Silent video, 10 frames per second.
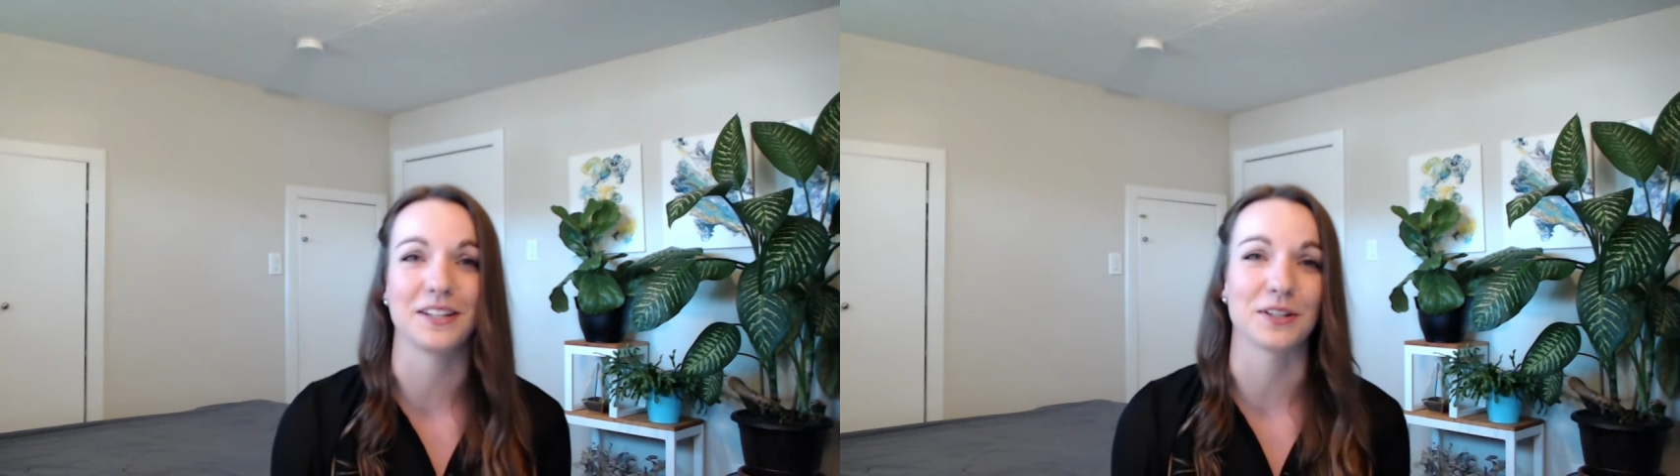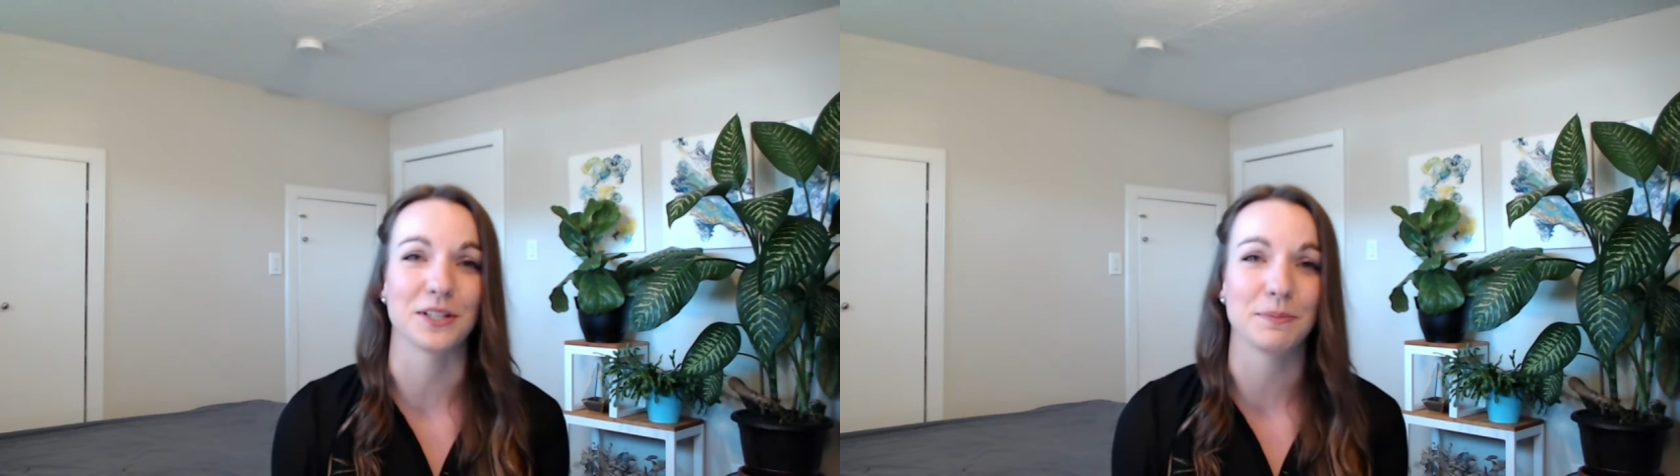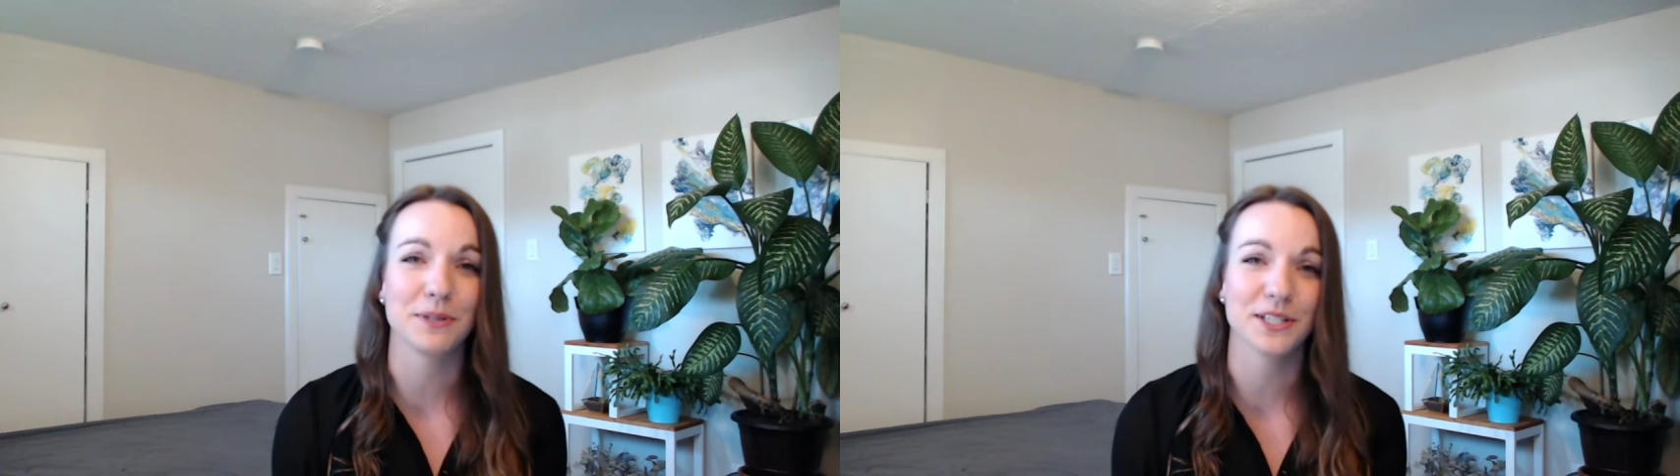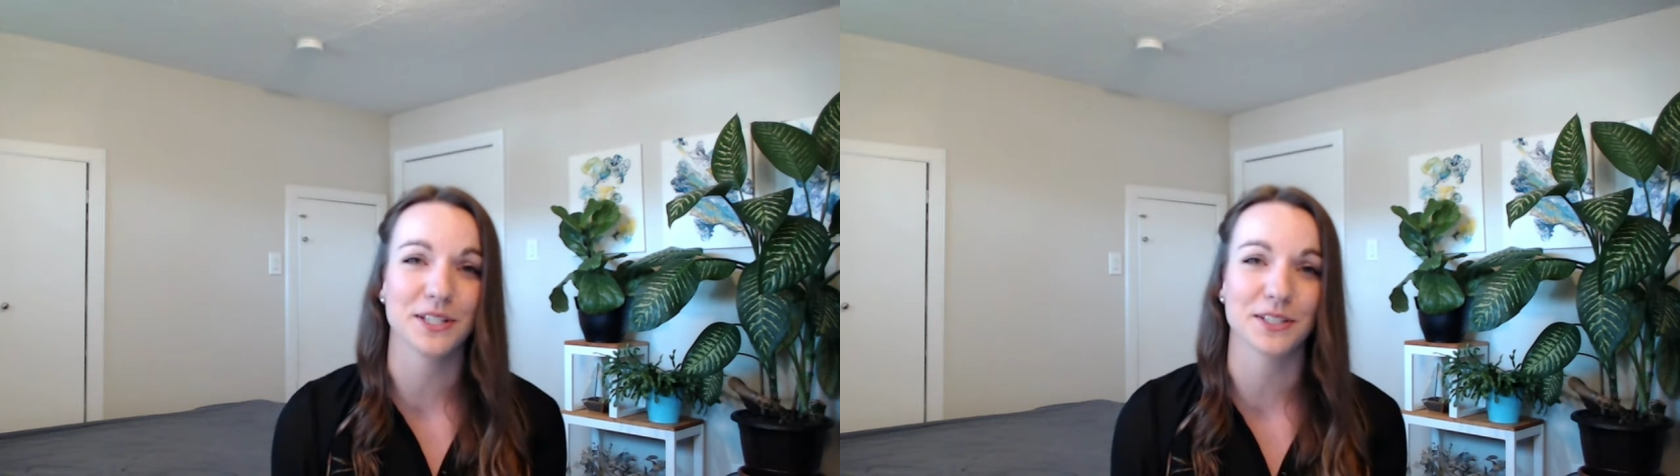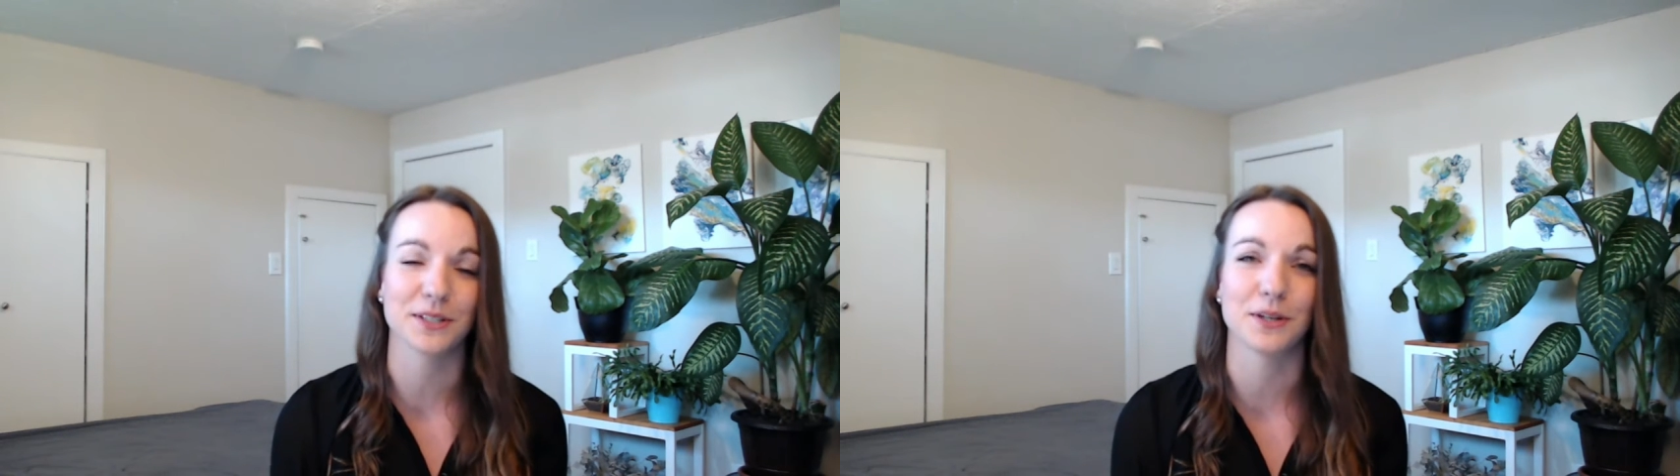to
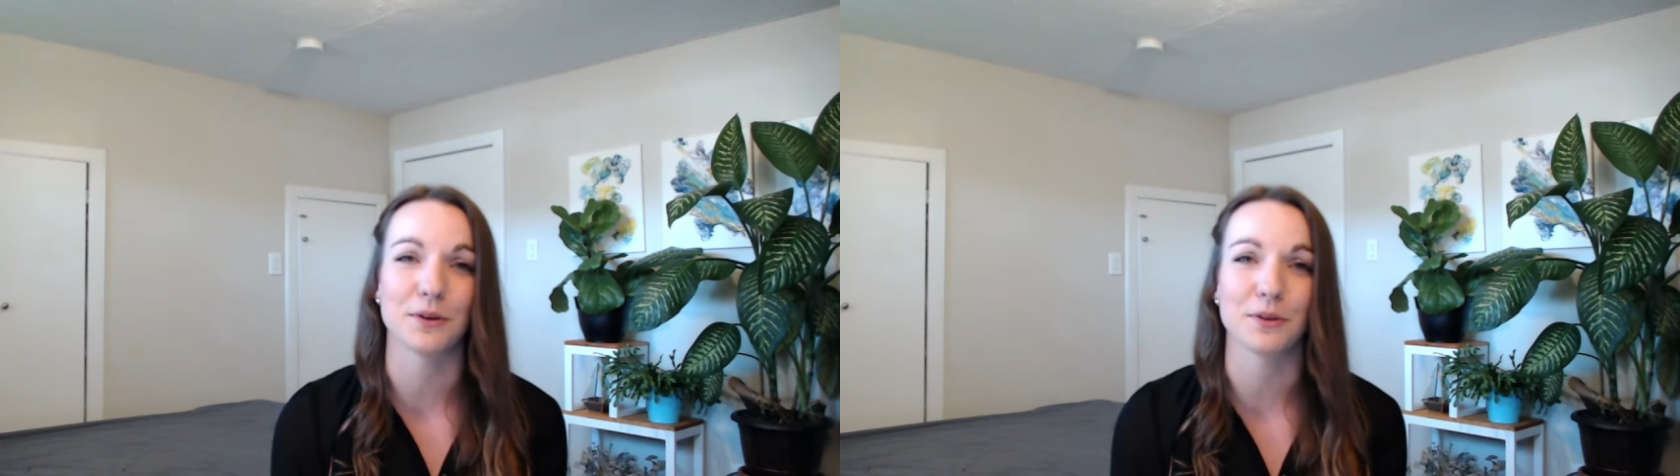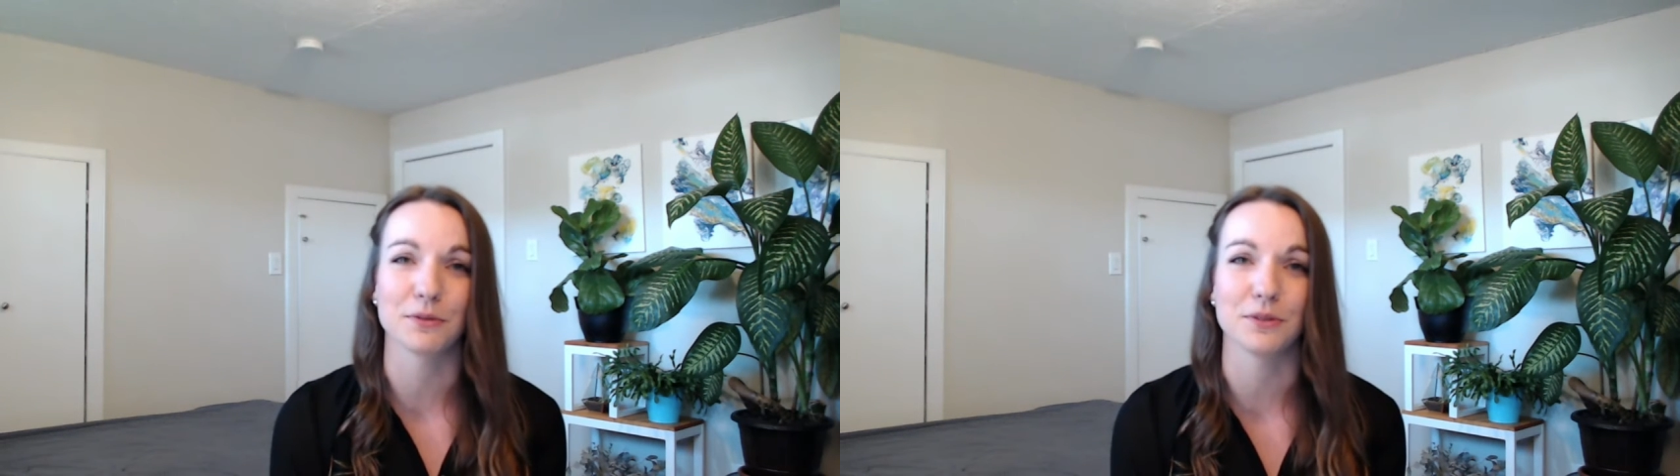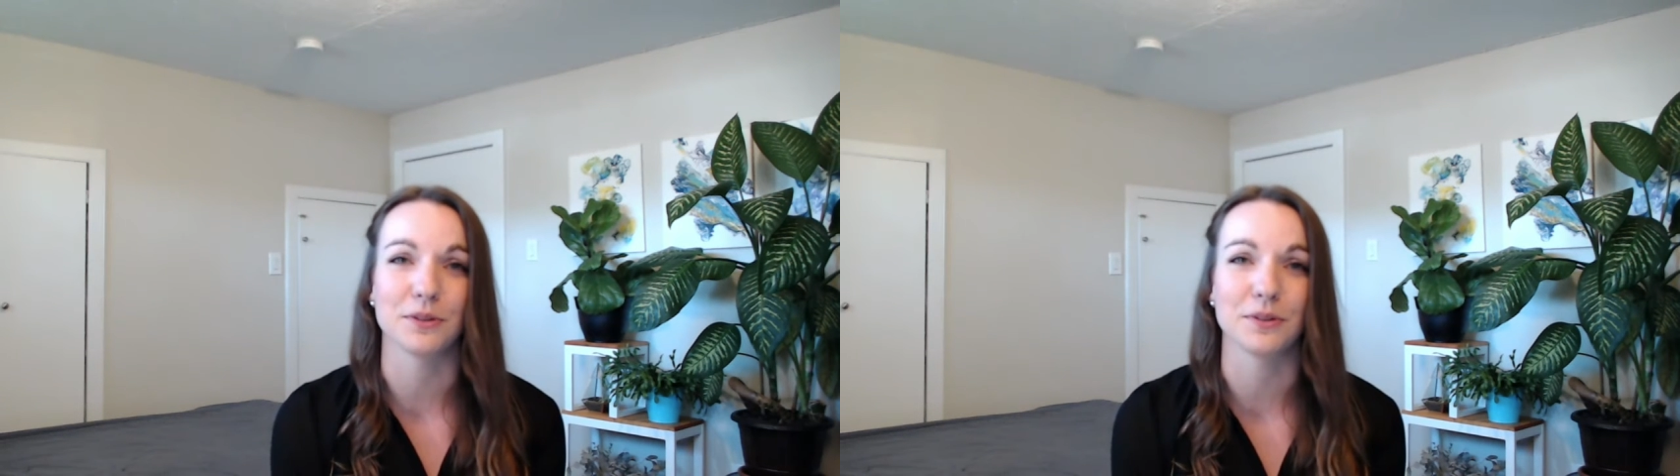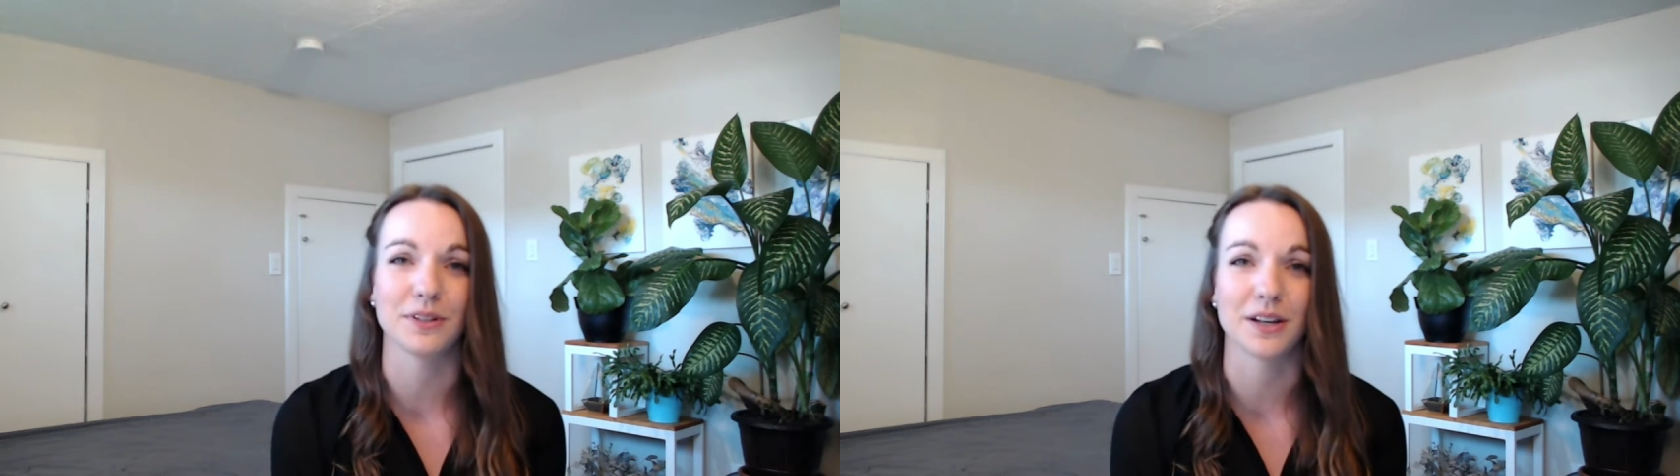experience or go through,